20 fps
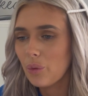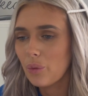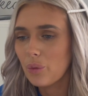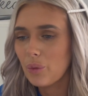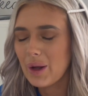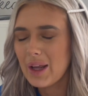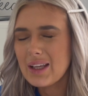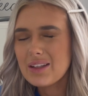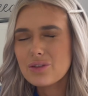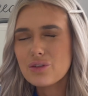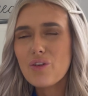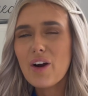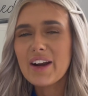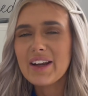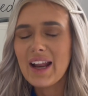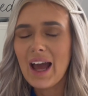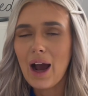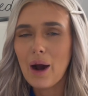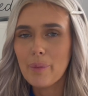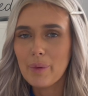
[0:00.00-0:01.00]
he's all right
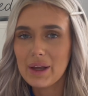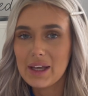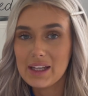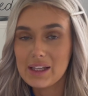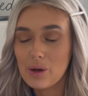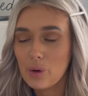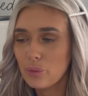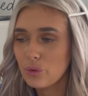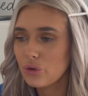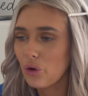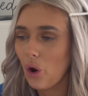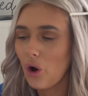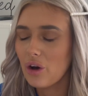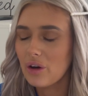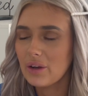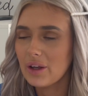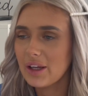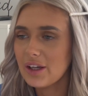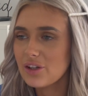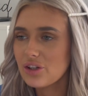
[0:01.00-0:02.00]
now, but
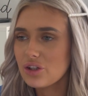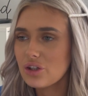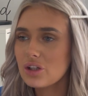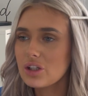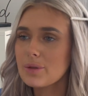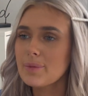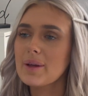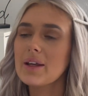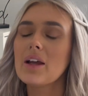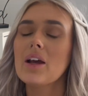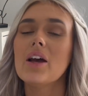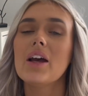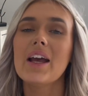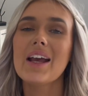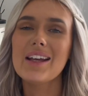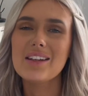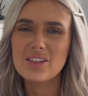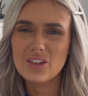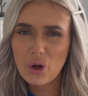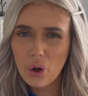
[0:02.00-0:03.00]

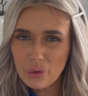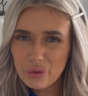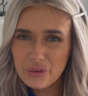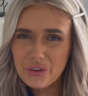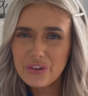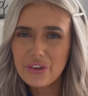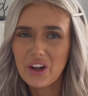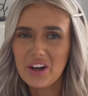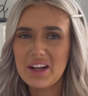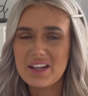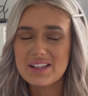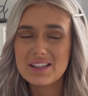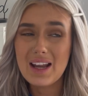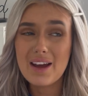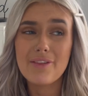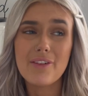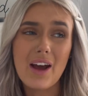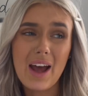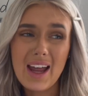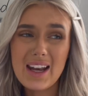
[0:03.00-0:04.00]
it's constant. It's
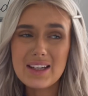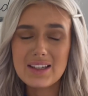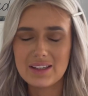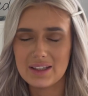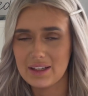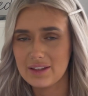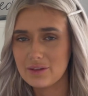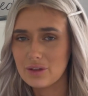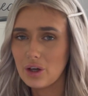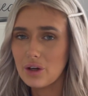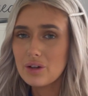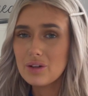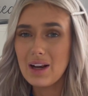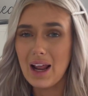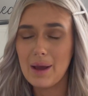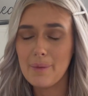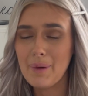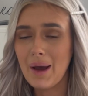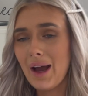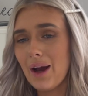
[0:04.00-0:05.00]
never ending. It's go, you let
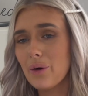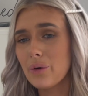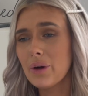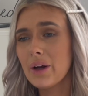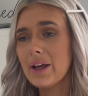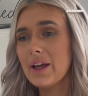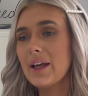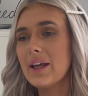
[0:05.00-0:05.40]
him out.